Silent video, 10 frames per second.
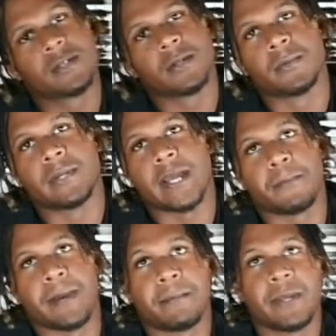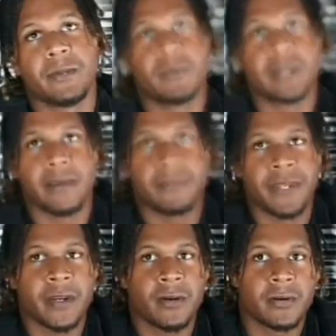So with that, by me doing that
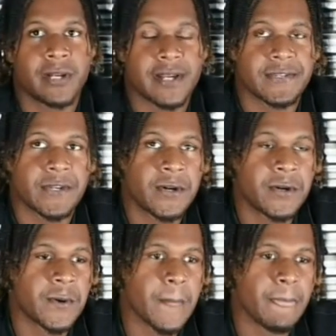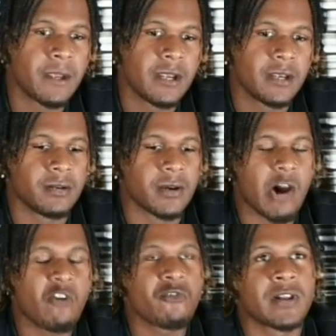video and that song,
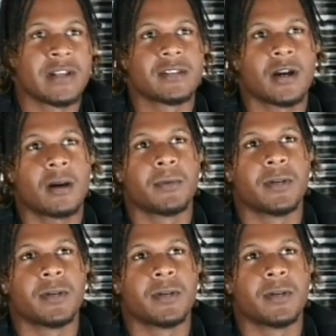I don't really talk